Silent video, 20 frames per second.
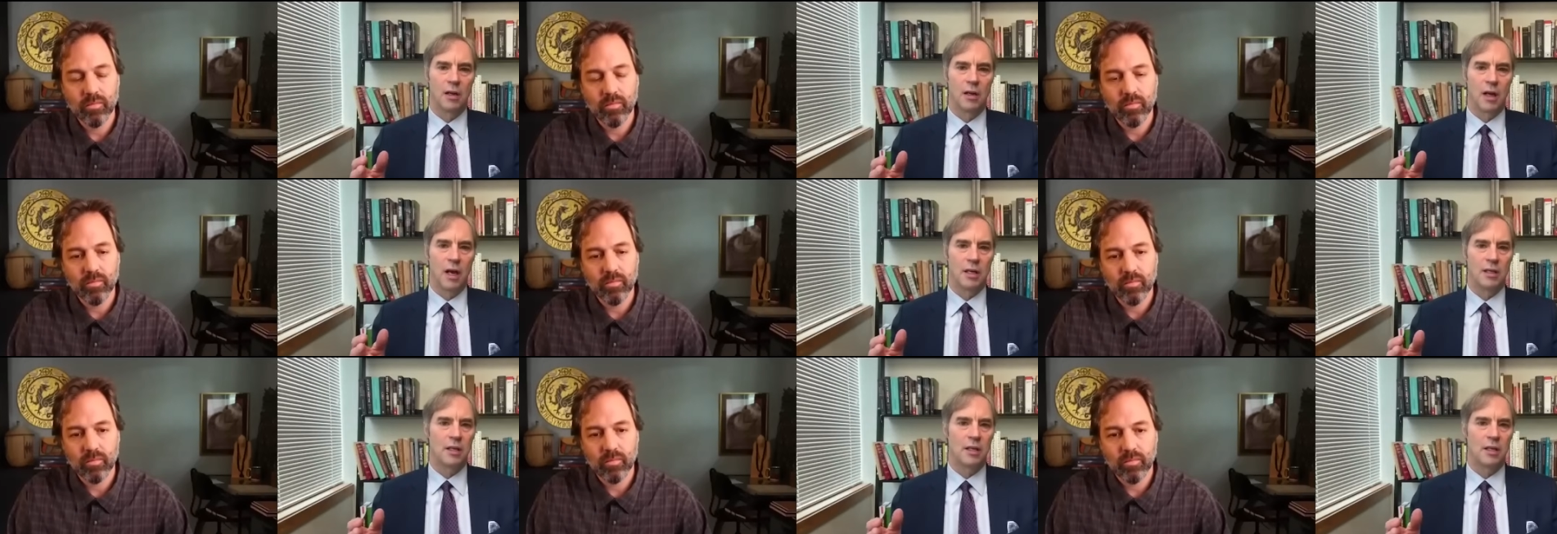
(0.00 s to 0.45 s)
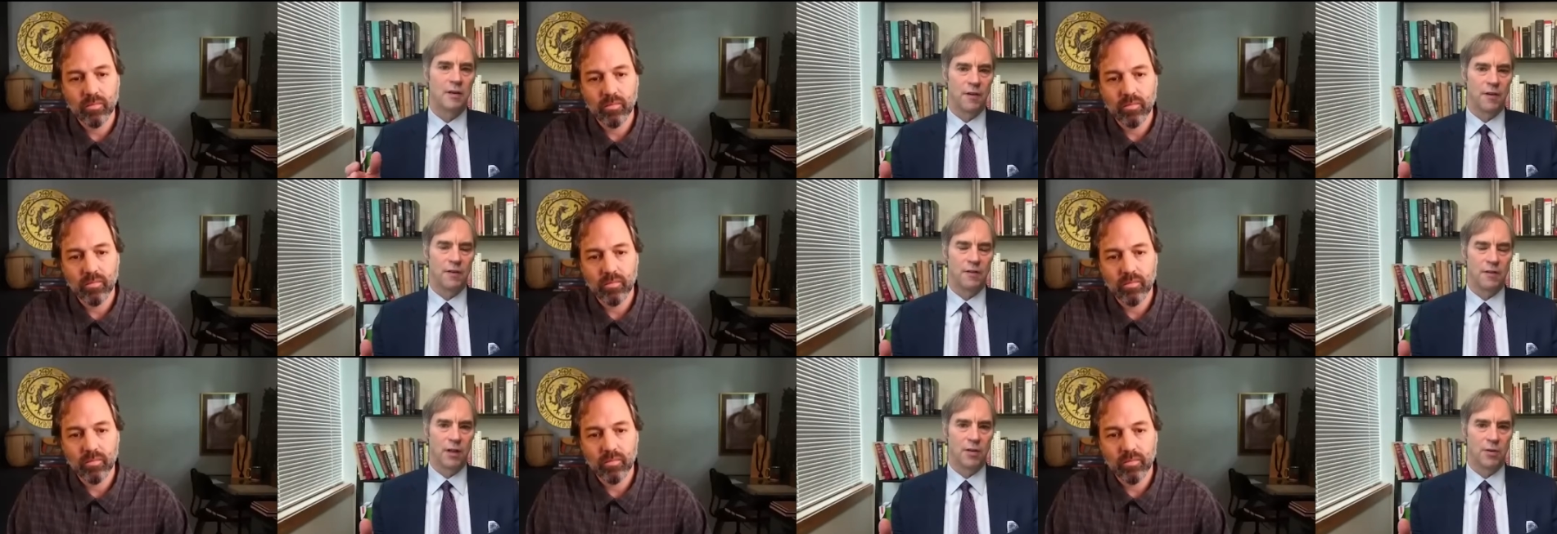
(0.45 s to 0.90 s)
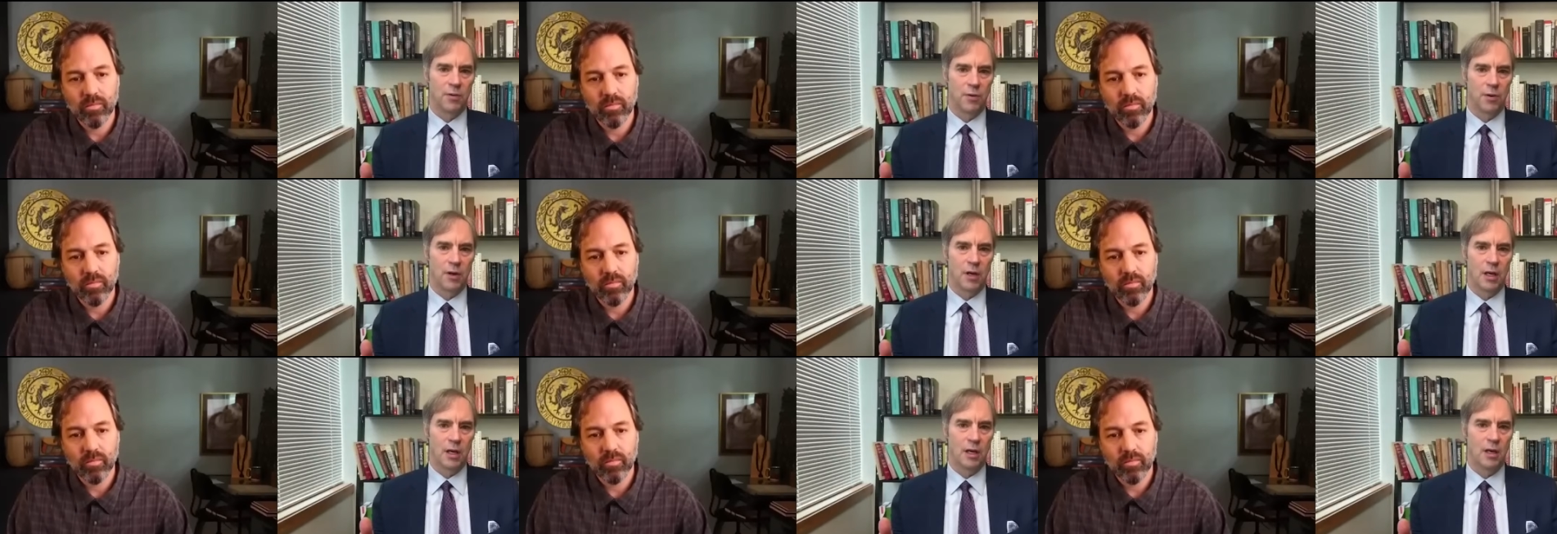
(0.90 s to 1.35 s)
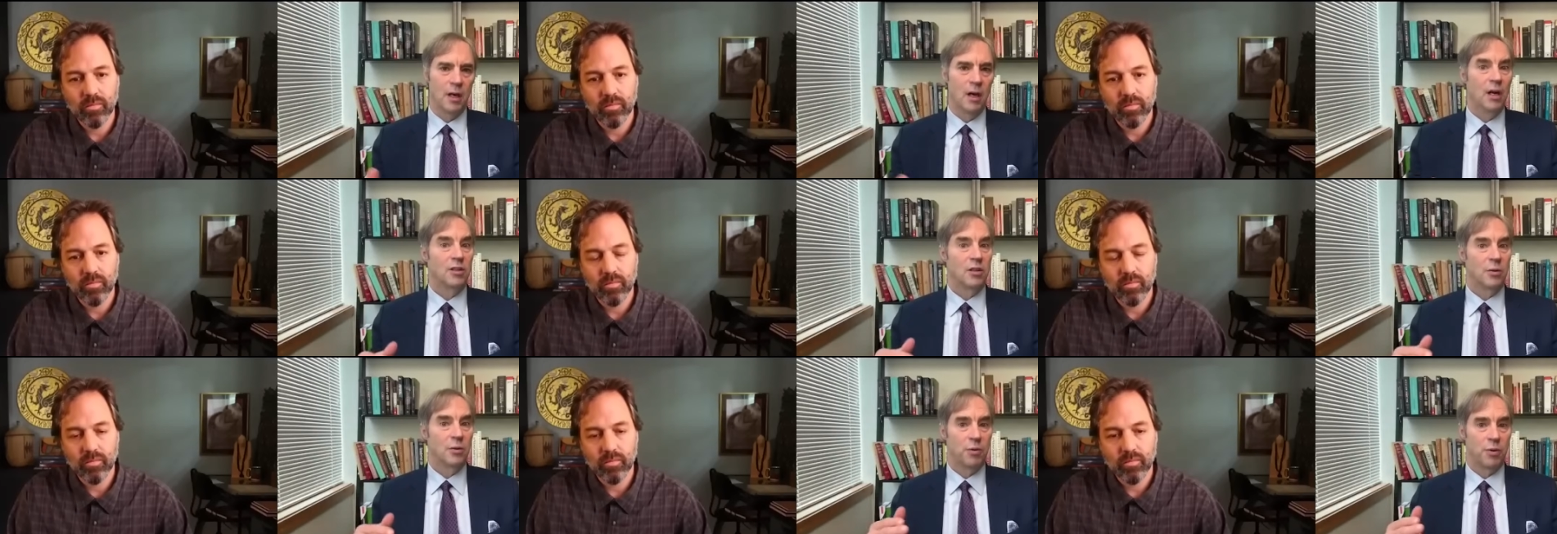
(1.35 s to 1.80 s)
Speaker 1: nineteen fifty-three.
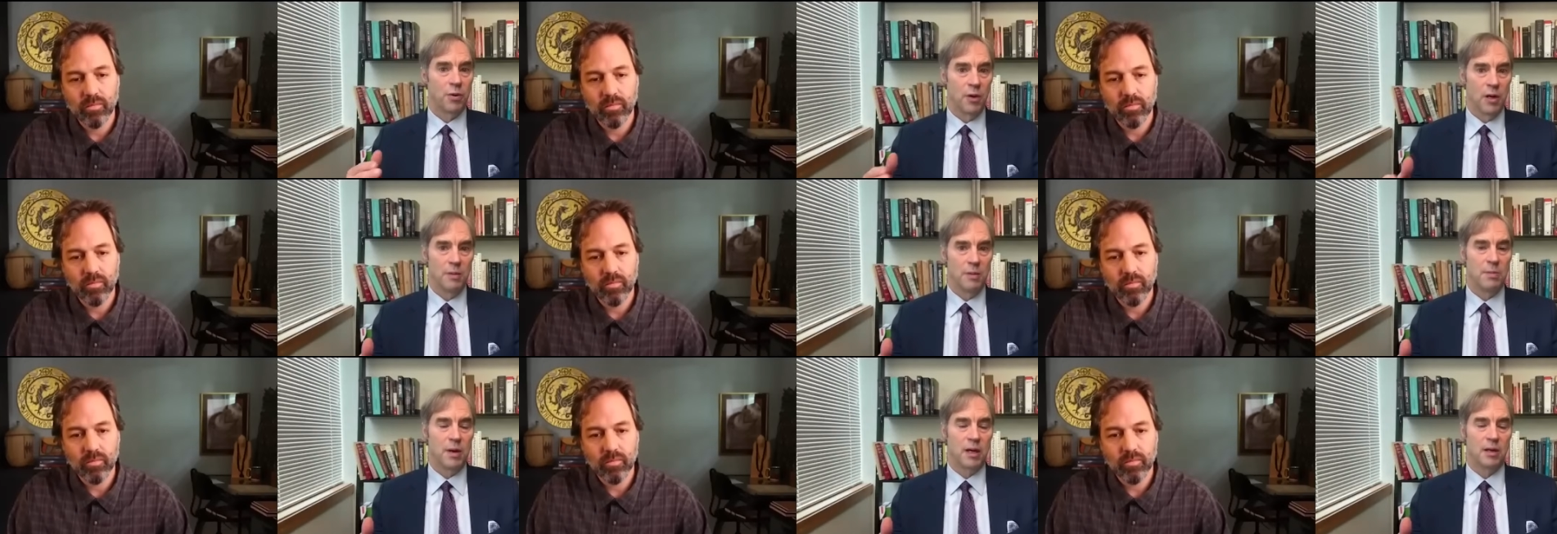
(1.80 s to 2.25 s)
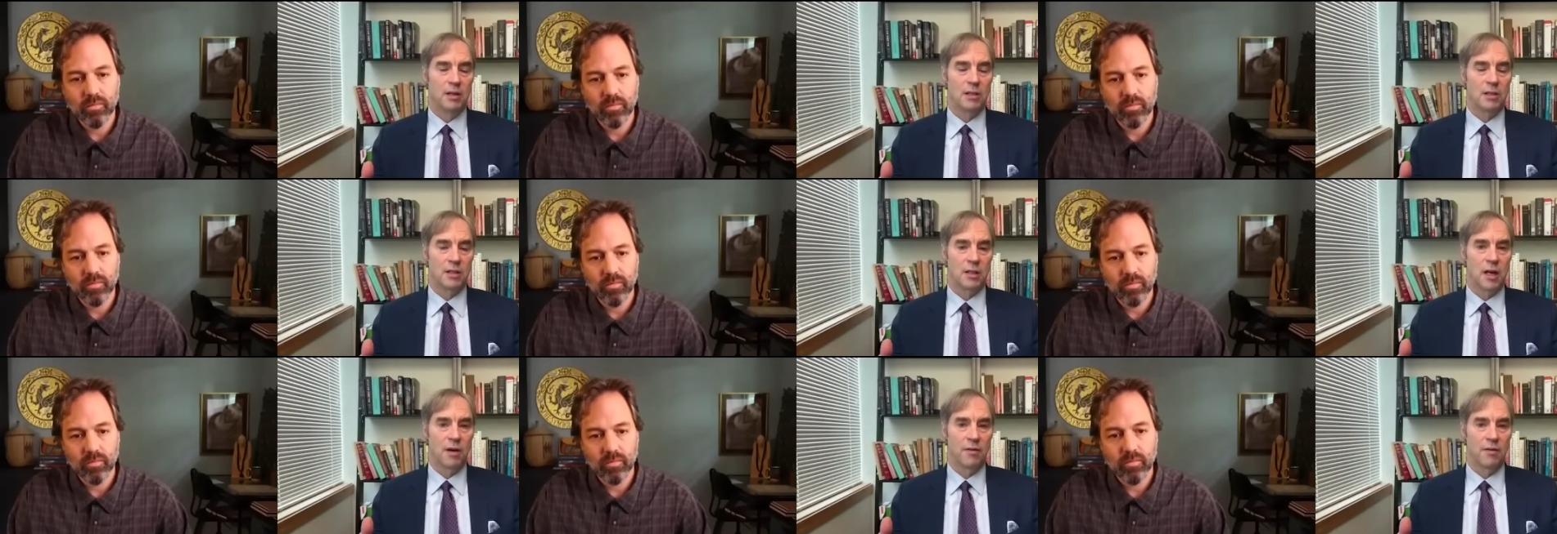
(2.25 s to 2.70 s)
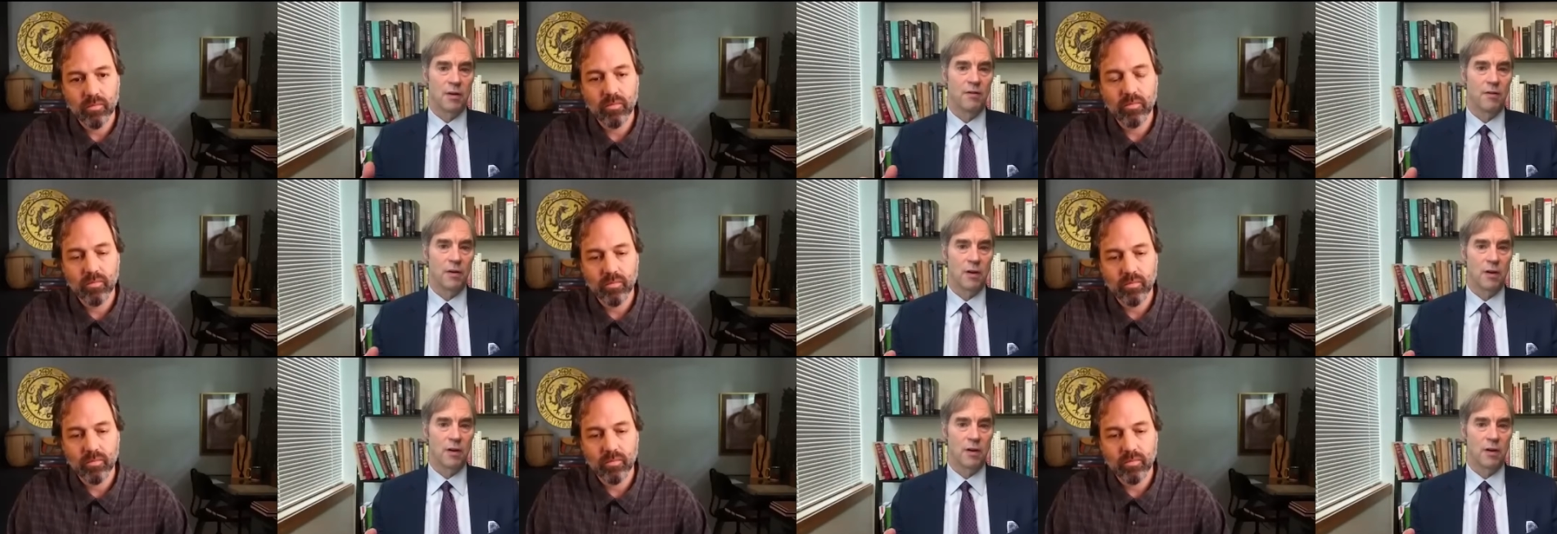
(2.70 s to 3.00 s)
It's a pretty big discovery,